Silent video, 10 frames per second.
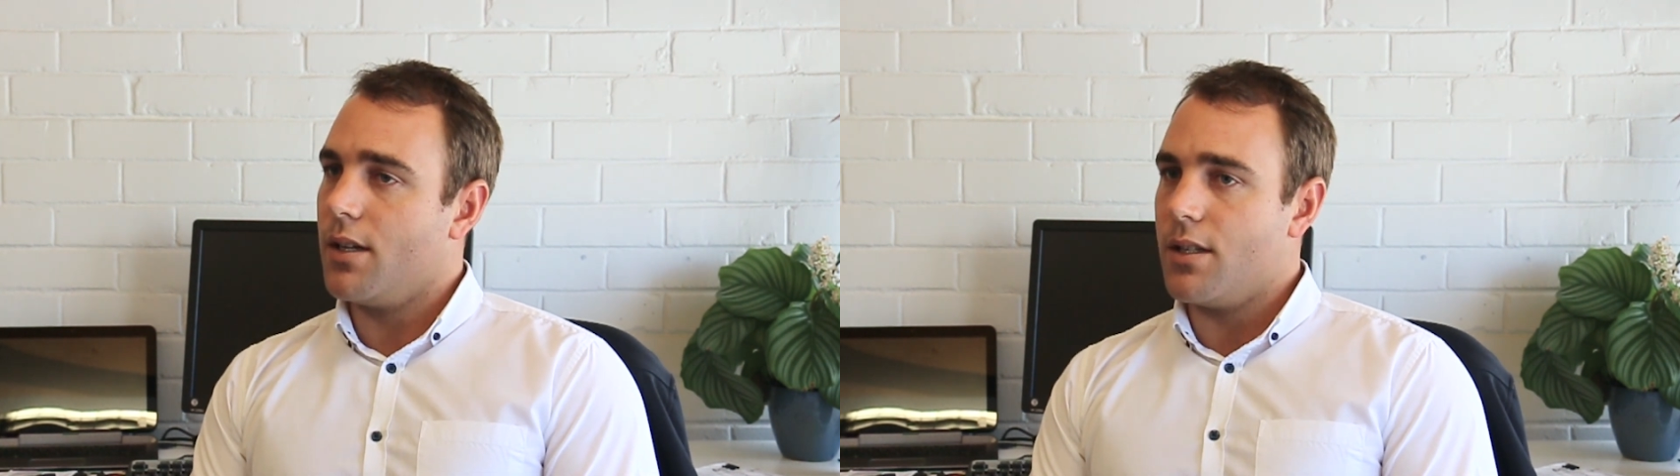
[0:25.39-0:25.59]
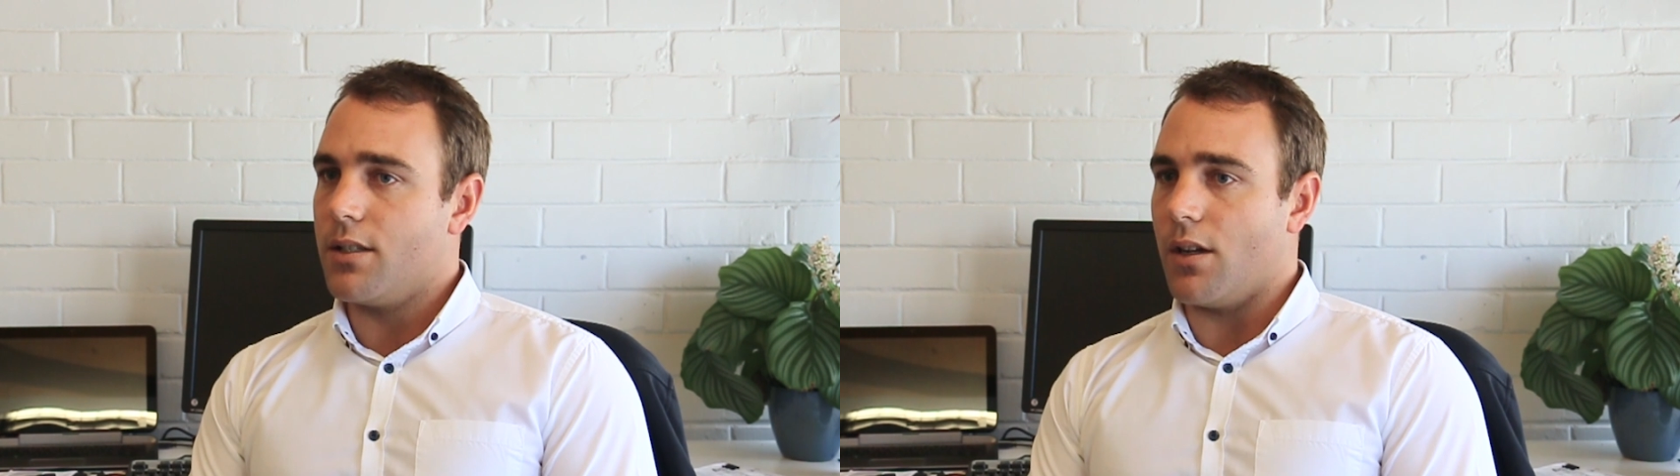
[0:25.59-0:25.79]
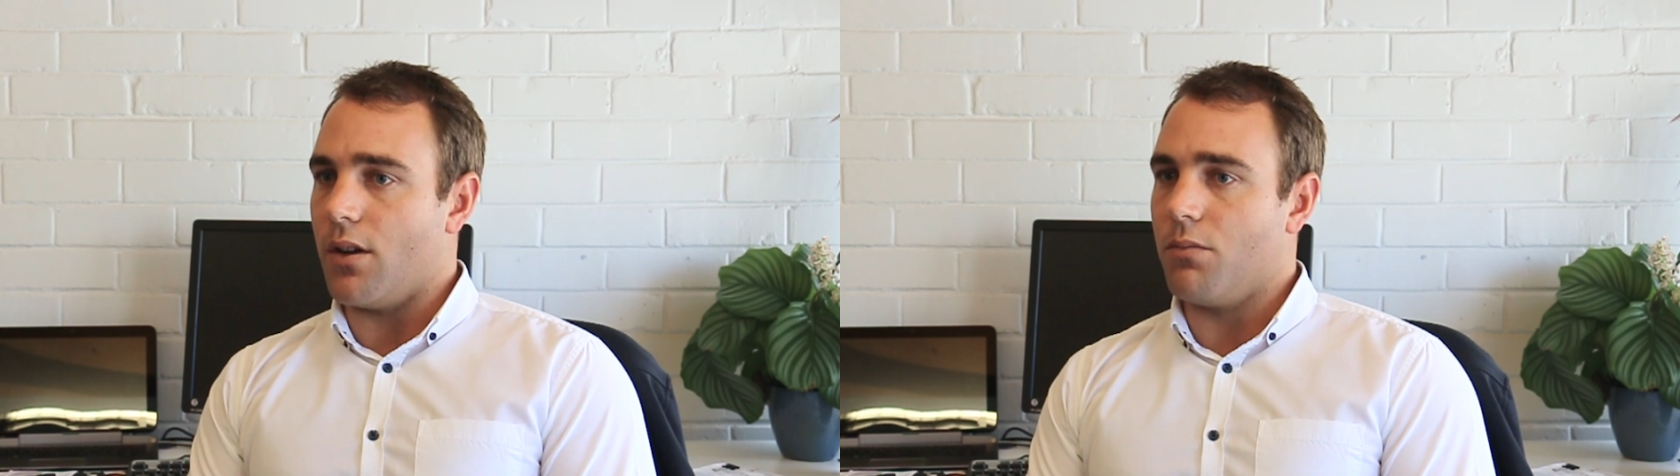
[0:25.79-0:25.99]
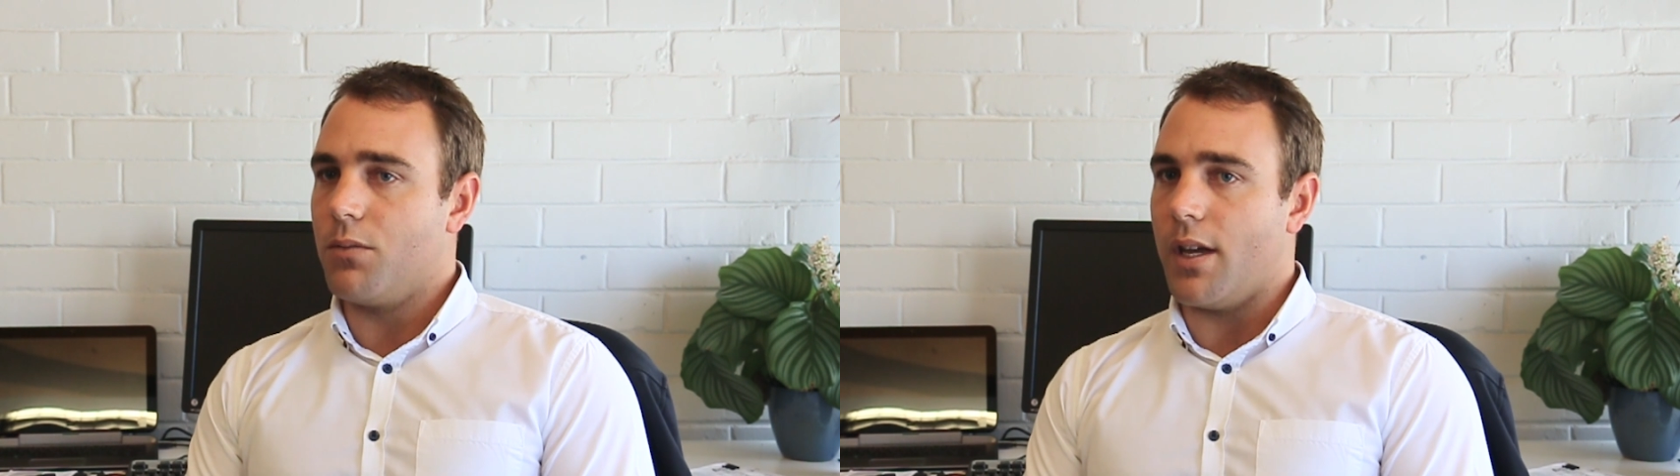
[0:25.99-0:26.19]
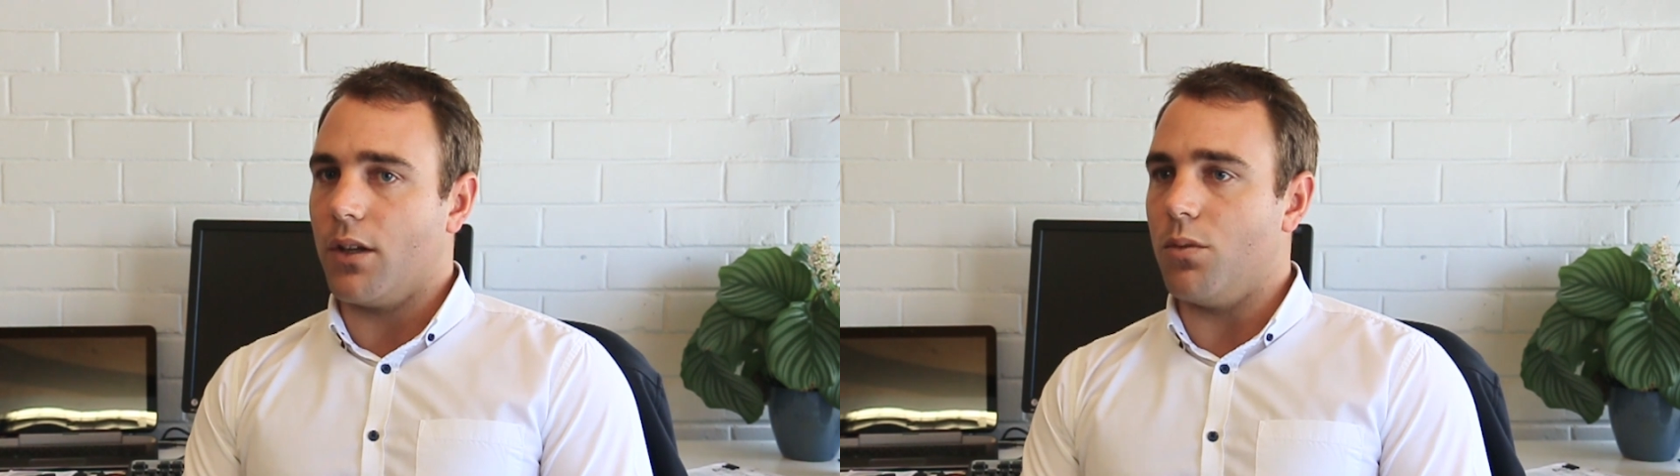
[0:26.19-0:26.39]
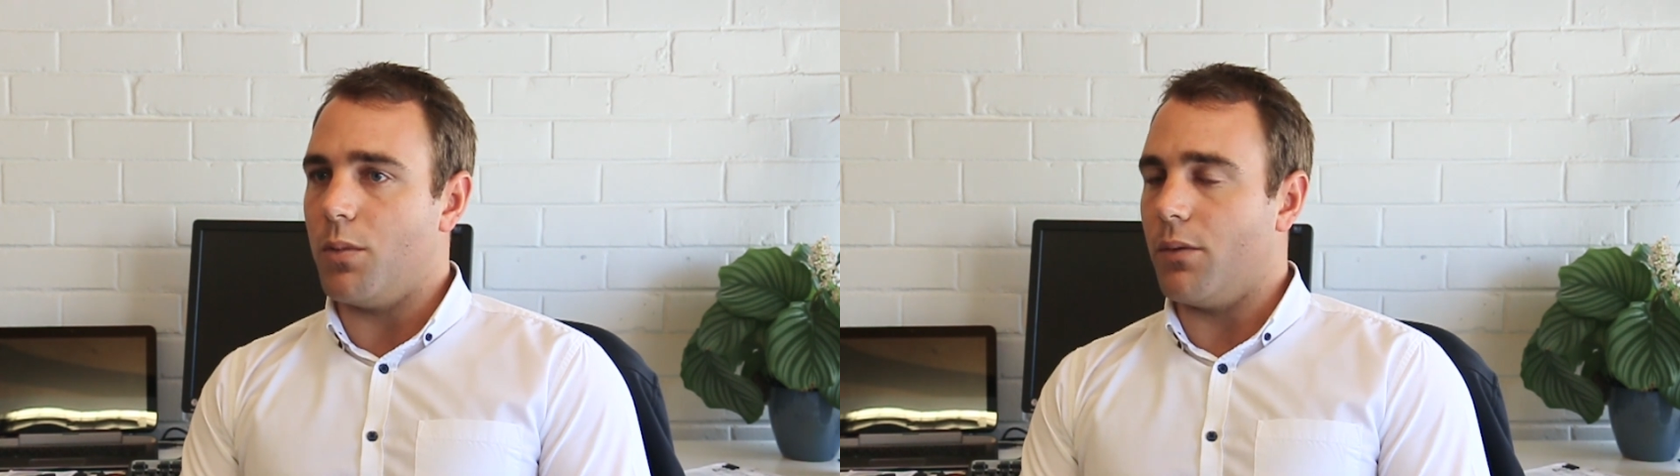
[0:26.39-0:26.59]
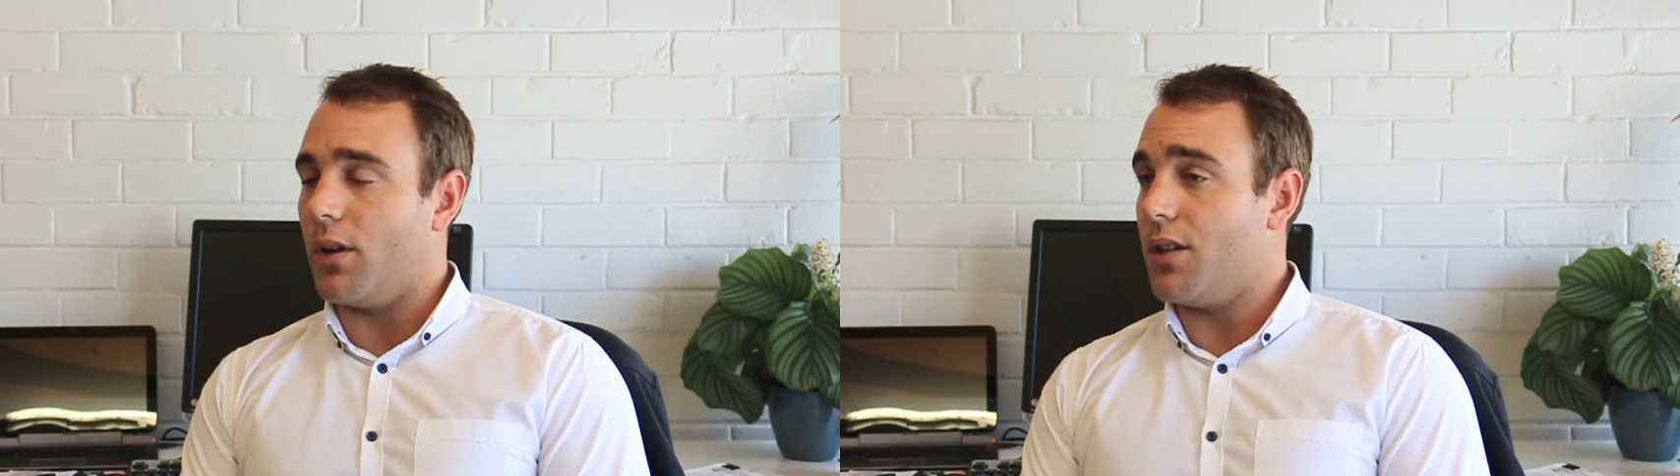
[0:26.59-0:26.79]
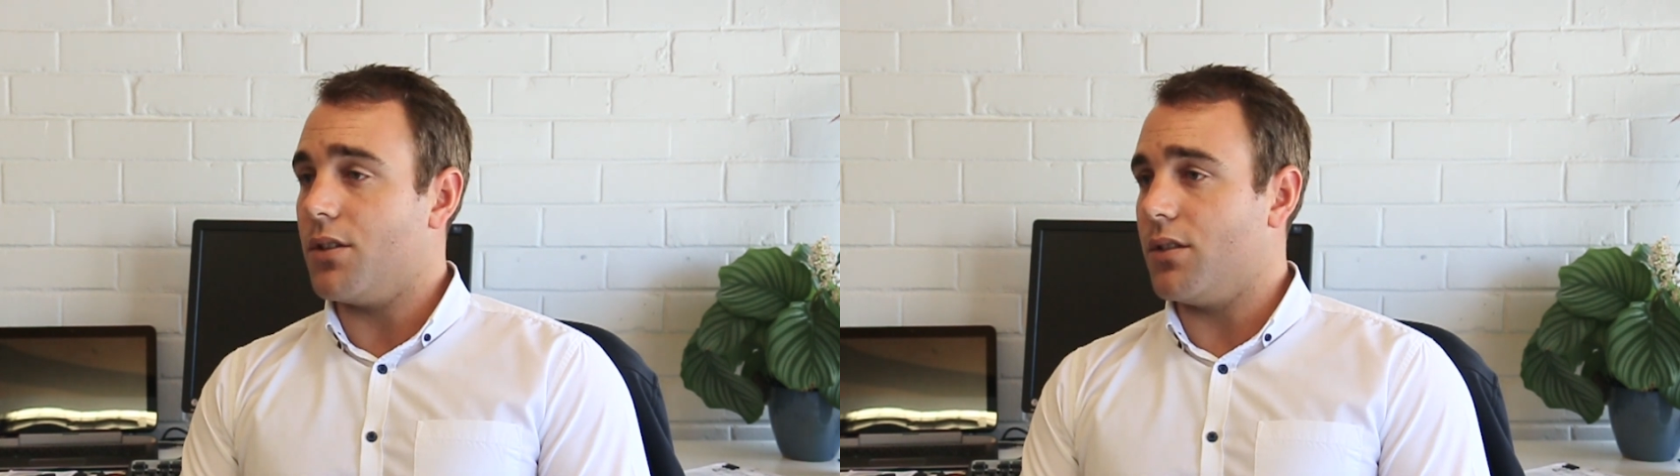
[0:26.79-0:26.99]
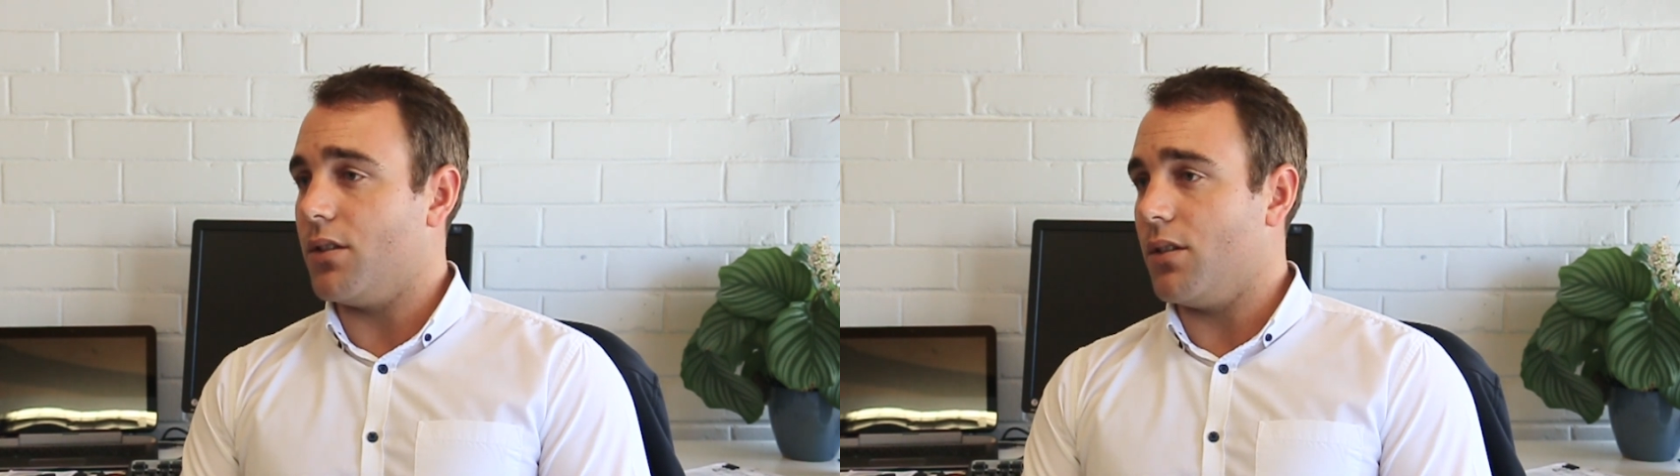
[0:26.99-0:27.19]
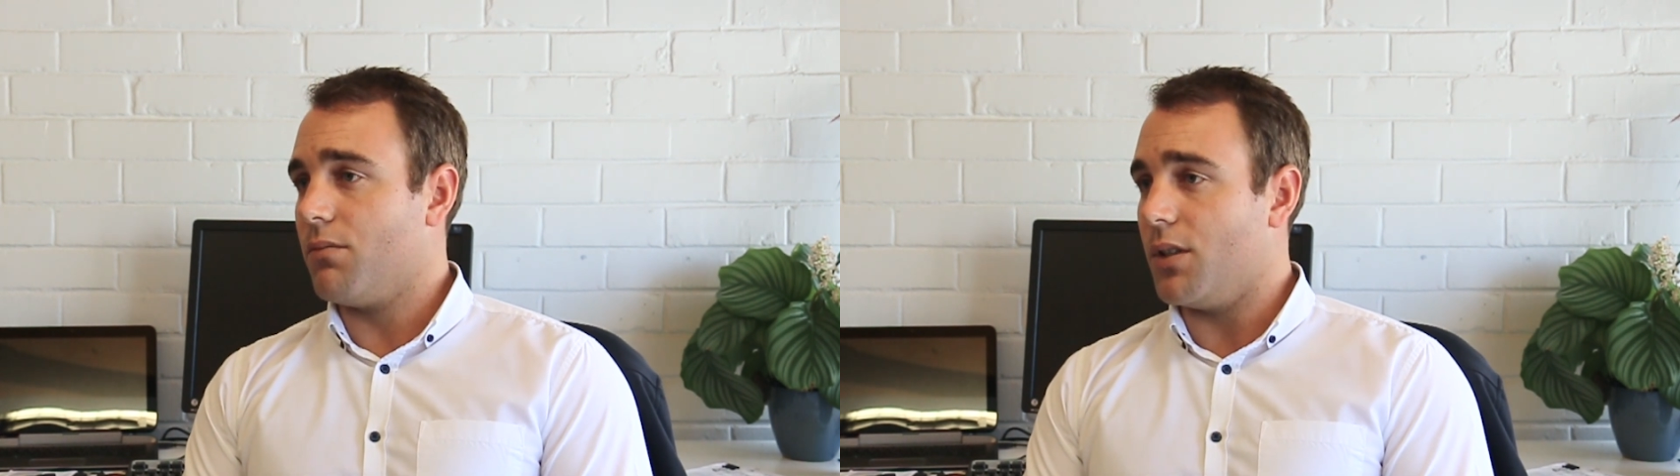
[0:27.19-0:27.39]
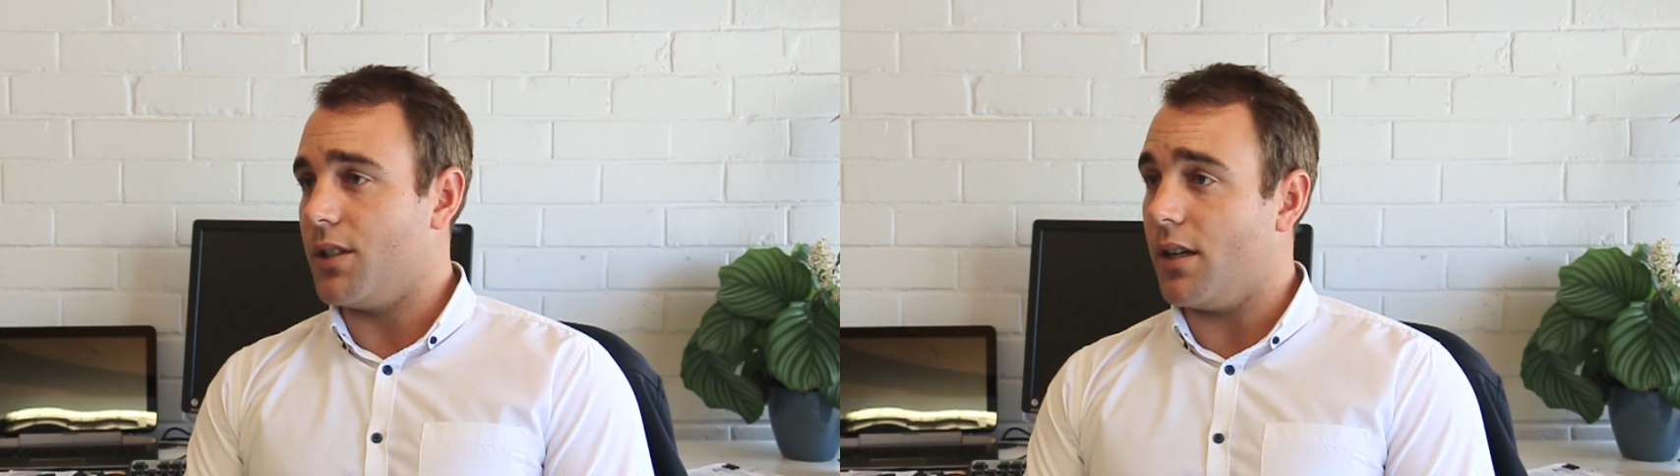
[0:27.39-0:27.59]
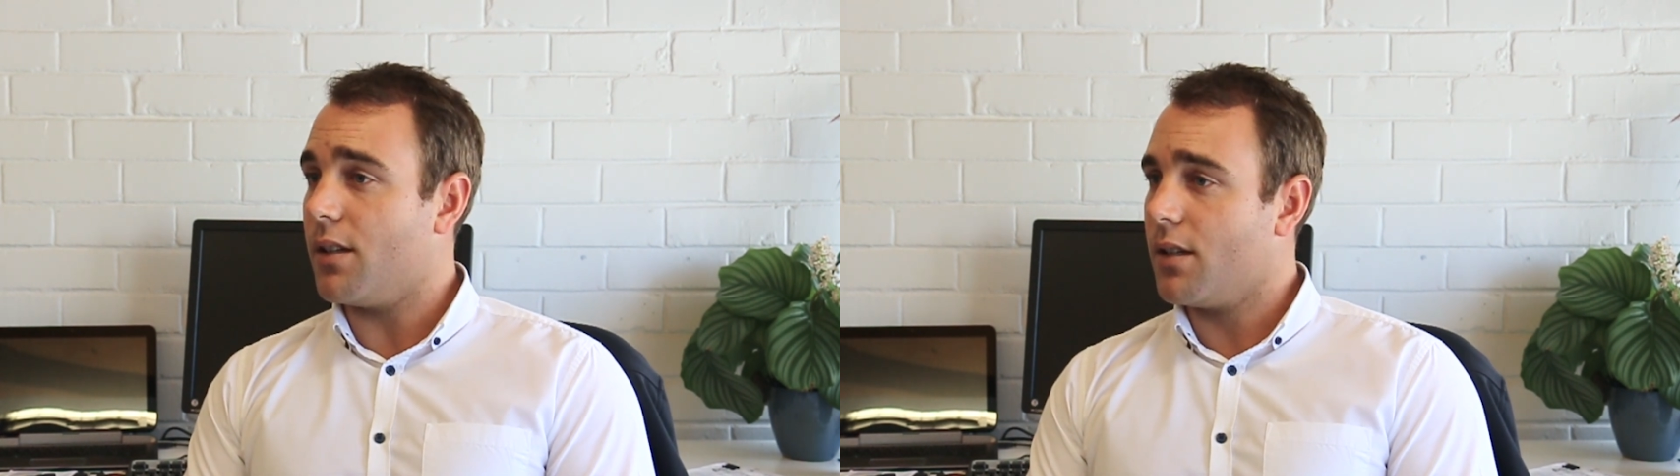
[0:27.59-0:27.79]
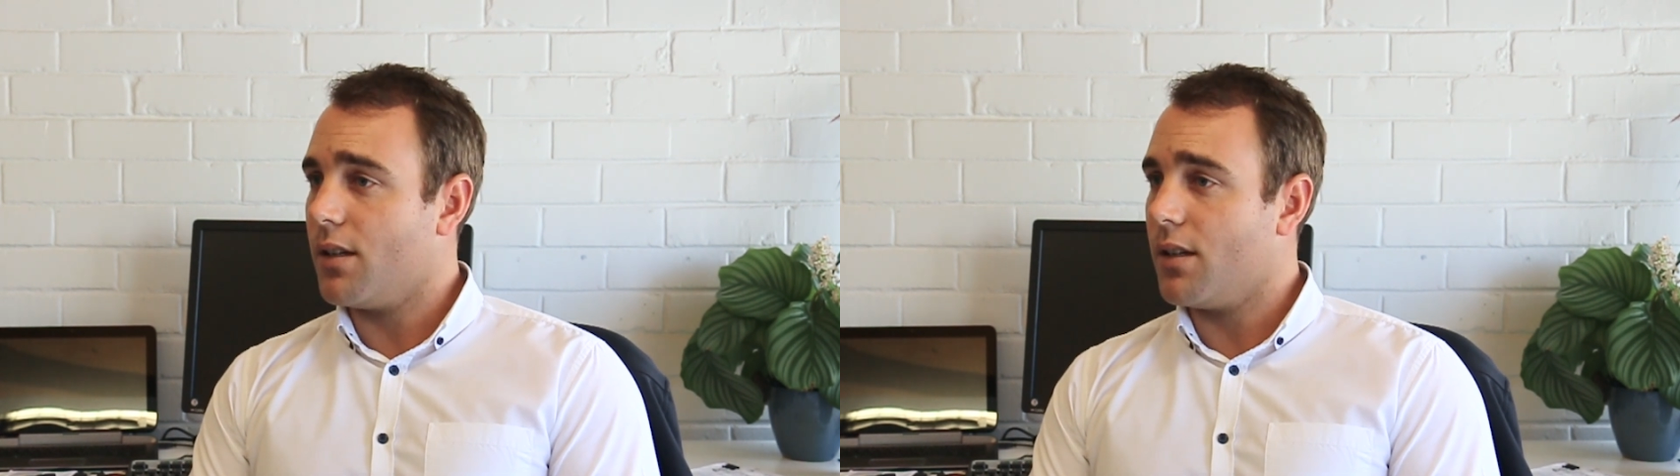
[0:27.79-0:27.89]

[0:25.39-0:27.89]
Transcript: So that could be in relation to the tenant.